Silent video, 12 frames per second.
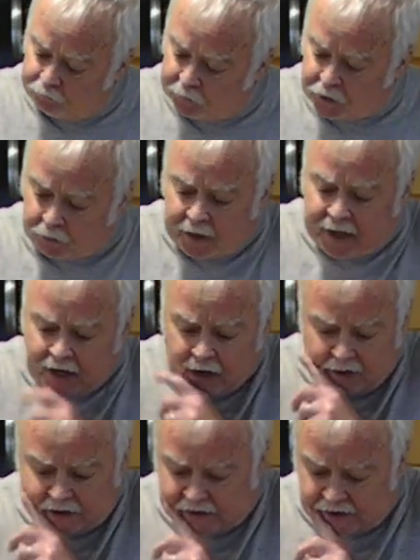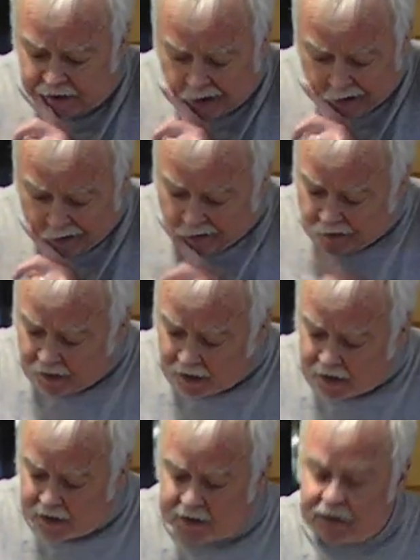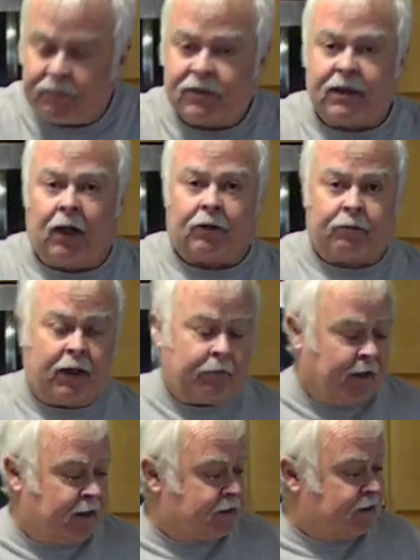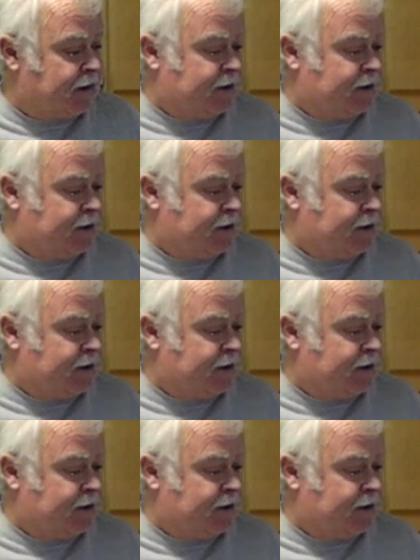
3 carrots and 3 pieces of